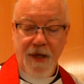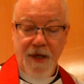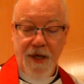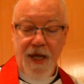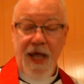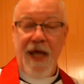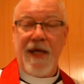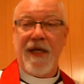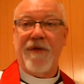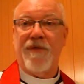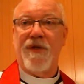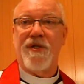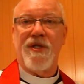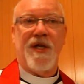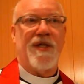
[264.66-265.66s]
and
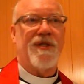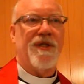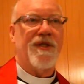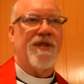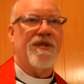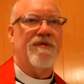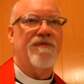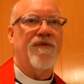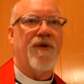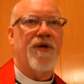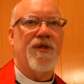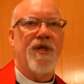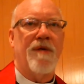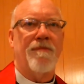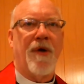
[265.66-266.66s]
even Jesus'
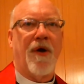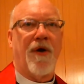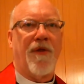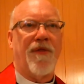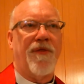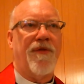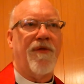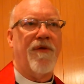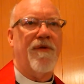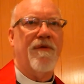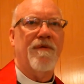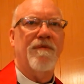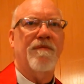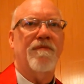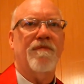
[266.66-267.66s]
virgin birth,
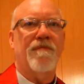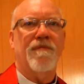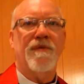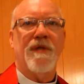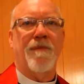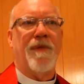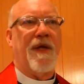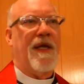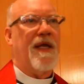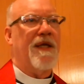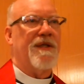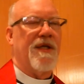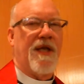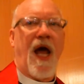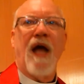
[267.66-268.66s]
something he as
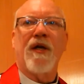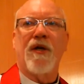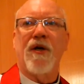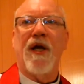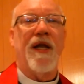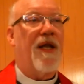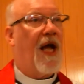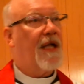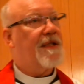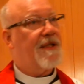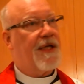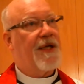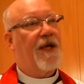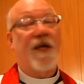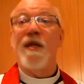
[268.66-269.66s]
a doctor had not
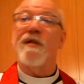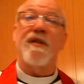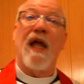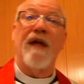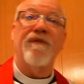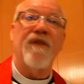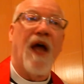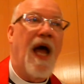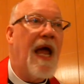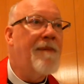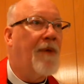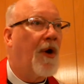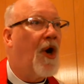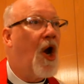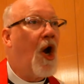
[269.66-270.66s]
seen in his lifetime
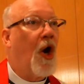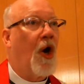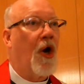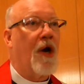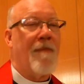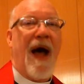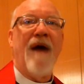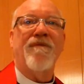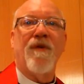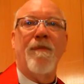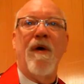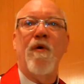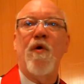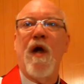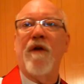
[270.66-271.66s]
or heard about from
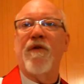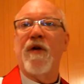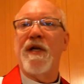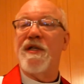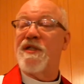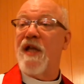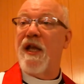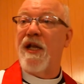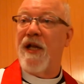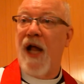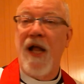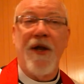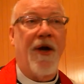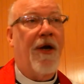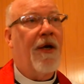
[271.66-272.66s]
whoever he studied
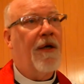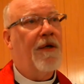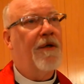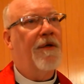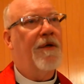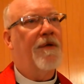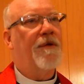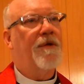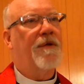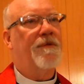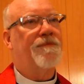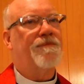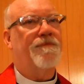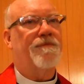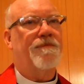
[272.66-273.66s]
under.
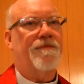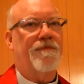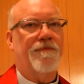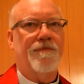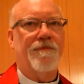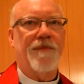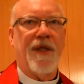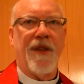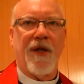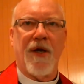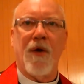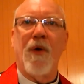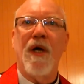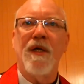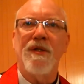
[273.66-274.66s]
But there it
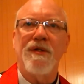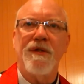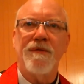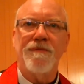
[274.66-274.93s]
was.